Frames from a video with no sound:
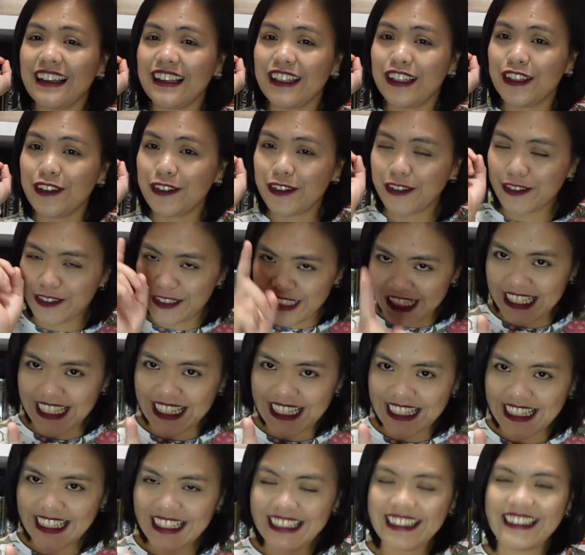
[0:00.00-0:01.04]
you
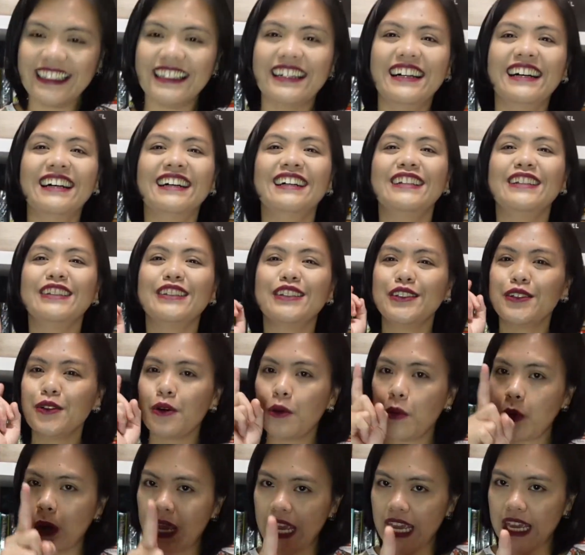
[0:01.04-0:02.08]
need
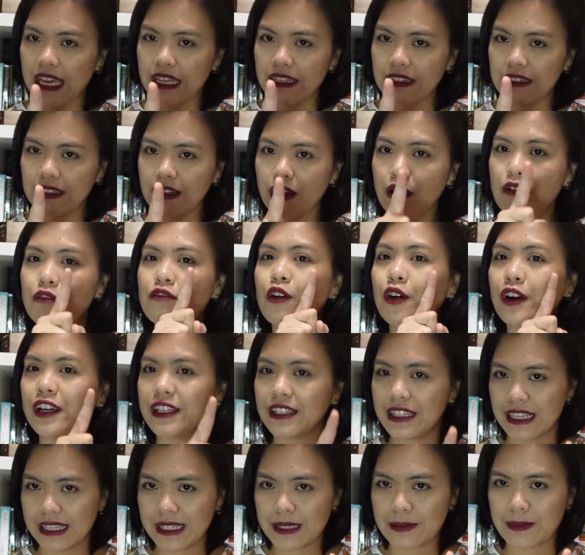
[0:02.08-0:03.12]
to wait for
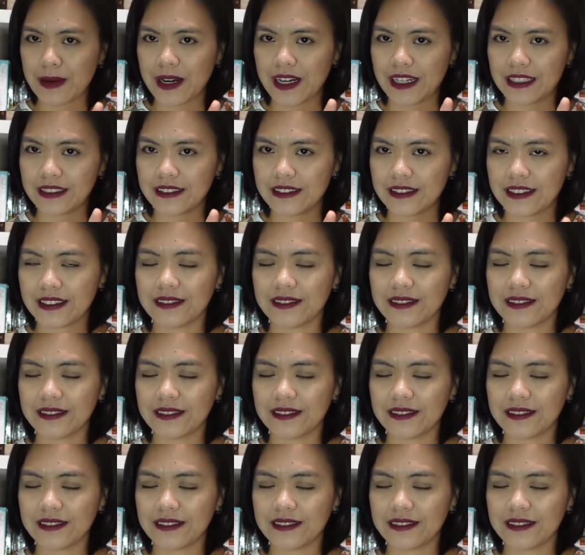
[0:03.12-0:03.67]
this part.